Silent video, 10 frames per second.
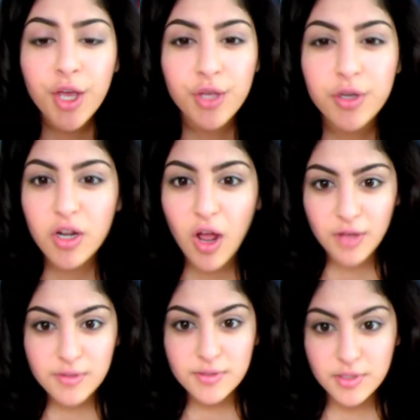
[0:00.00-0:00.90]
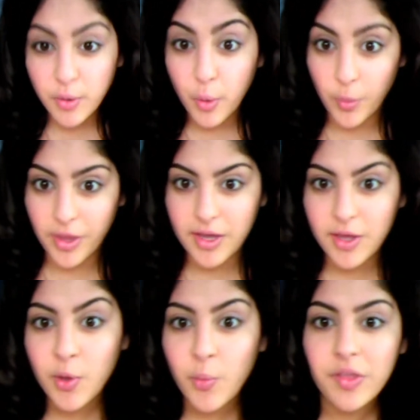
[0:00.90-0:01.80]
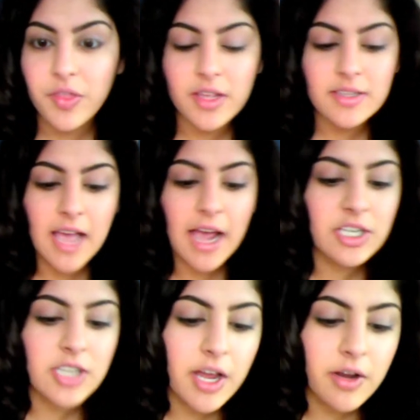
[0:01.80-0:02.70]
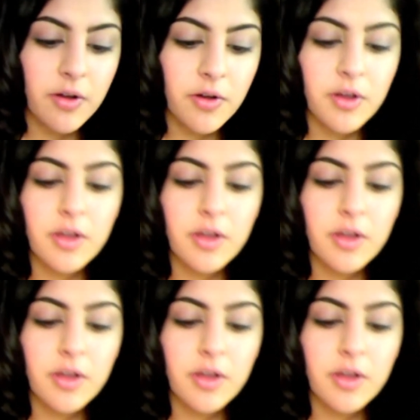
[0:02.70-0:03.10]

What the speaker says: You can also do a wing with this eyeshadow.